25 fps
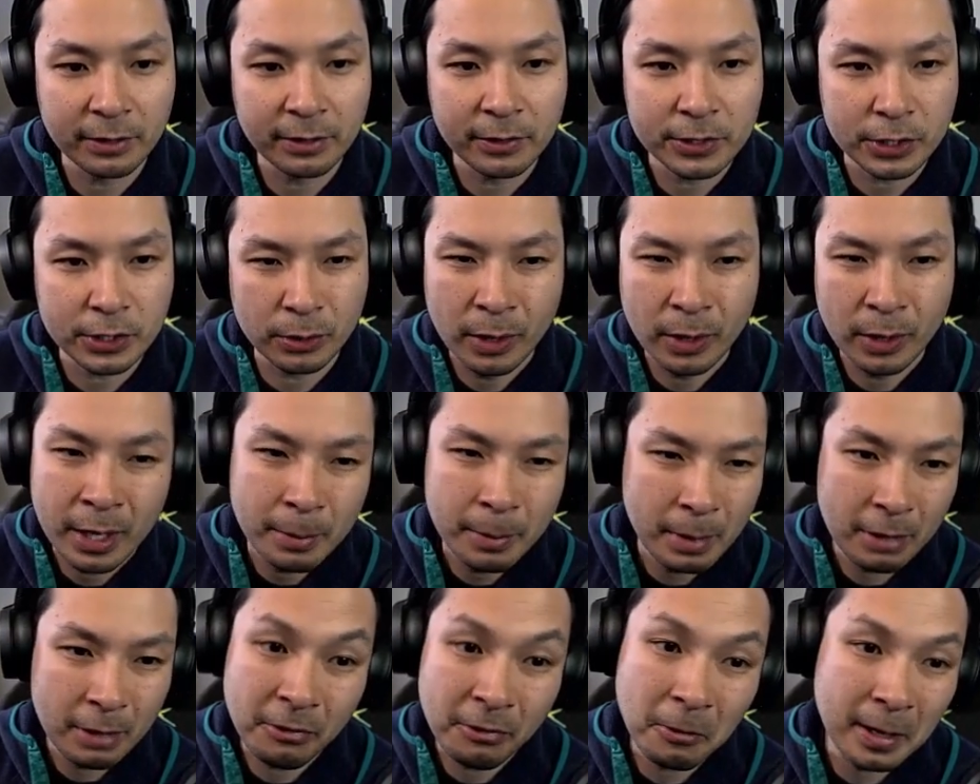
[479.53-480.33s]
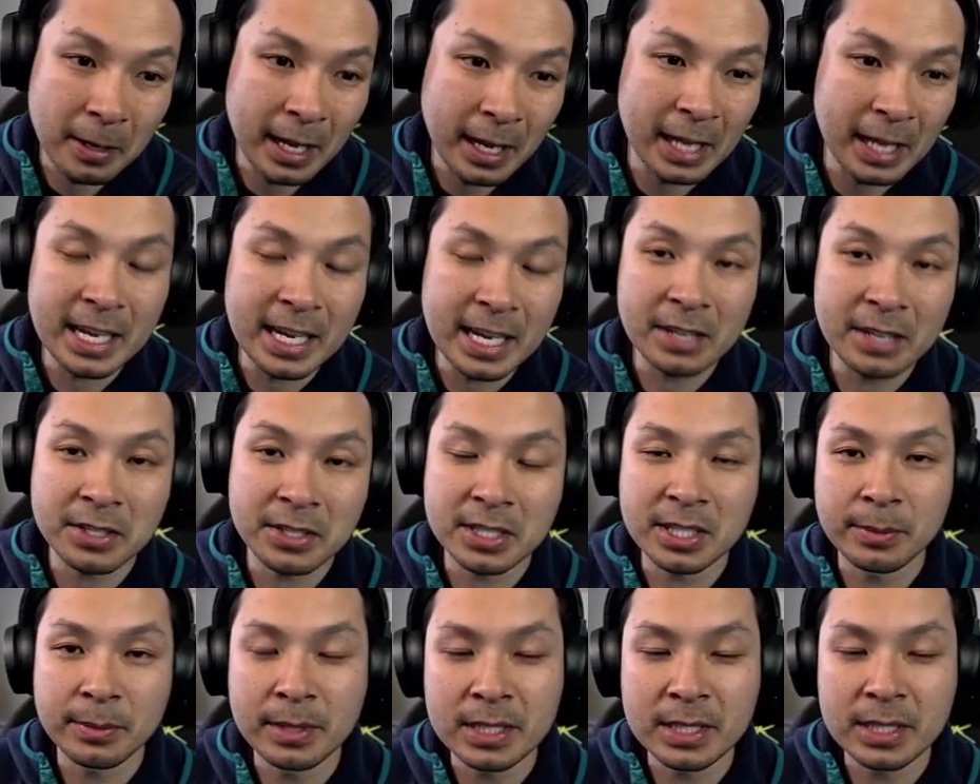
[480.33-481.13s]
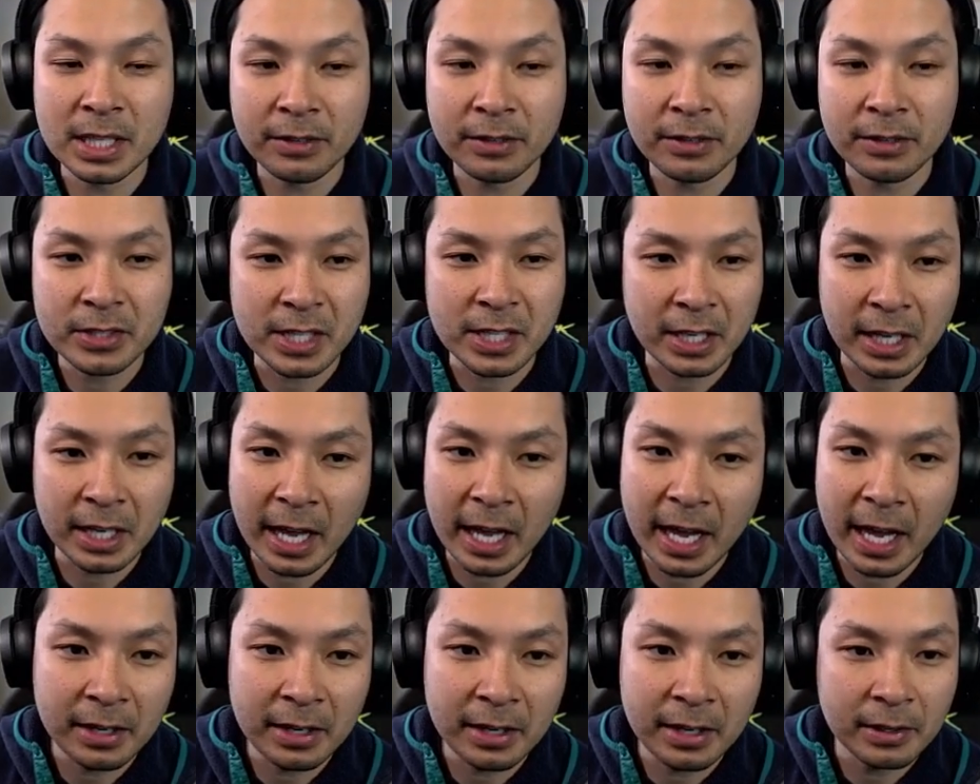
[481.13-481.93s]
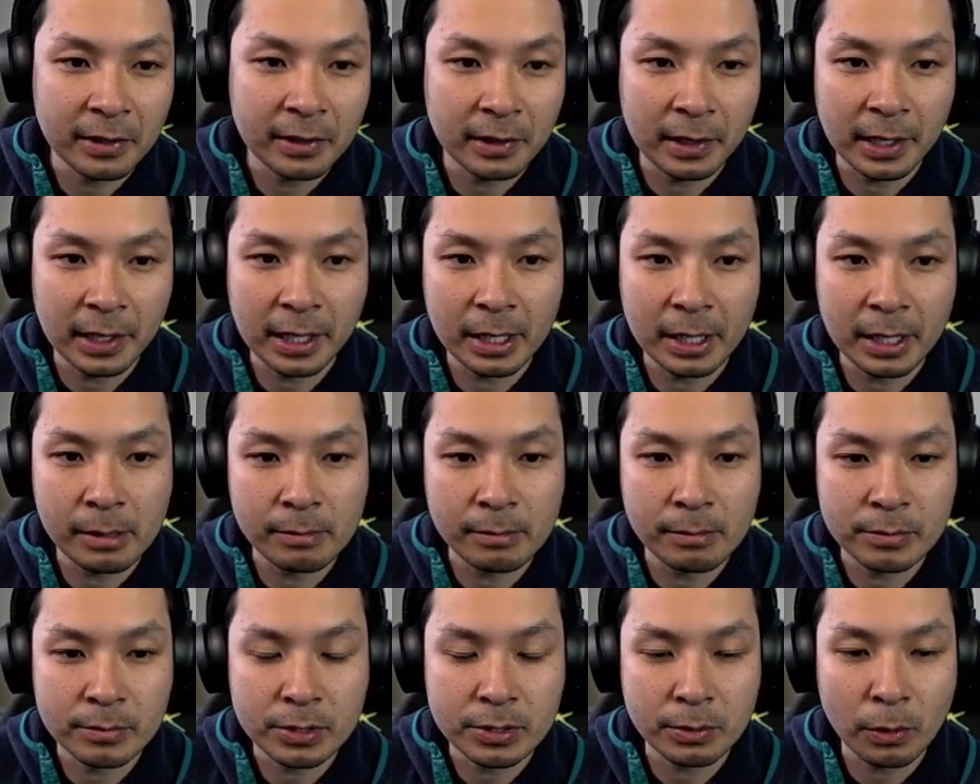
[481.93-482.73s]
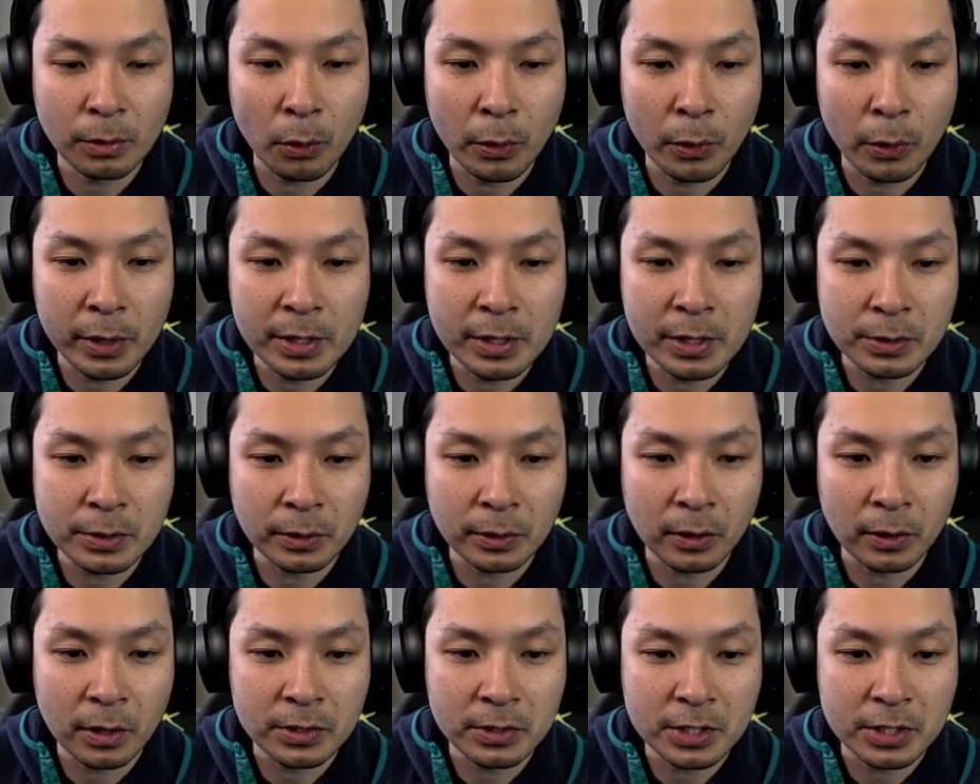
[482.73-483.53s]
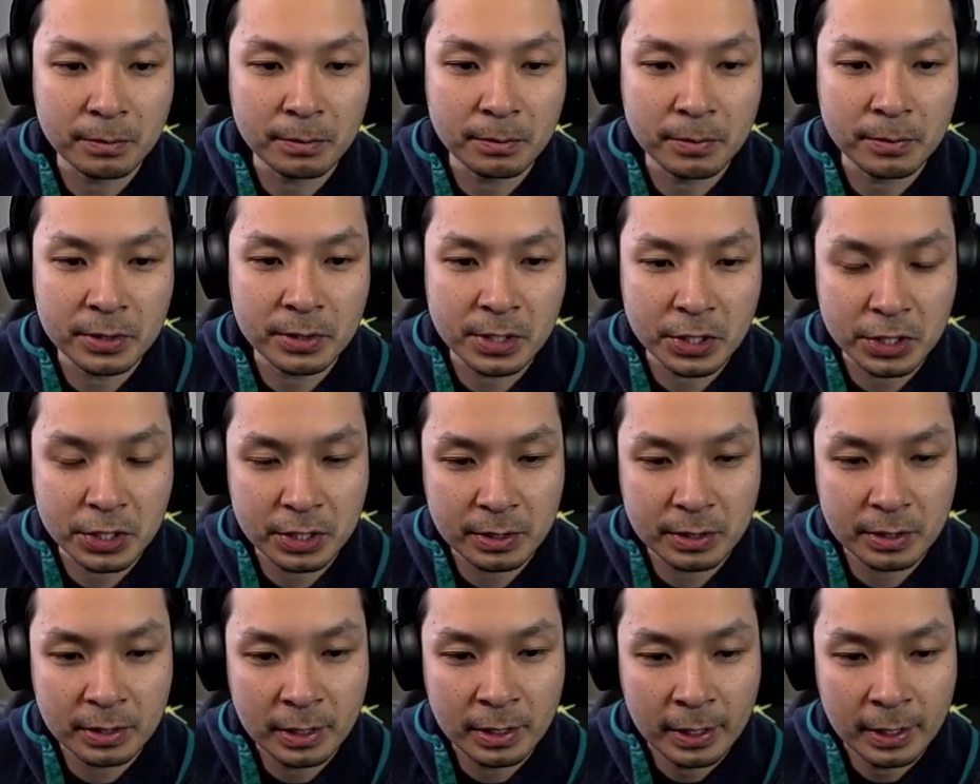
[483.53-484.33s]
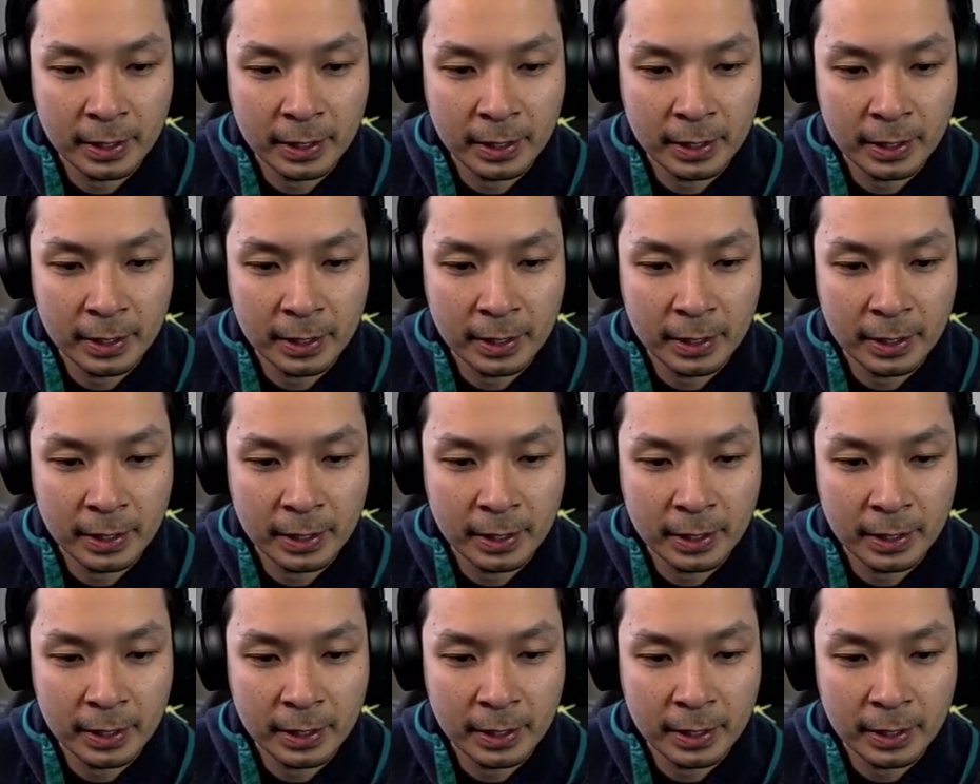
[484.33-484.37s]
So maybe we get down to some of these levels, I add some coin into a long-term position.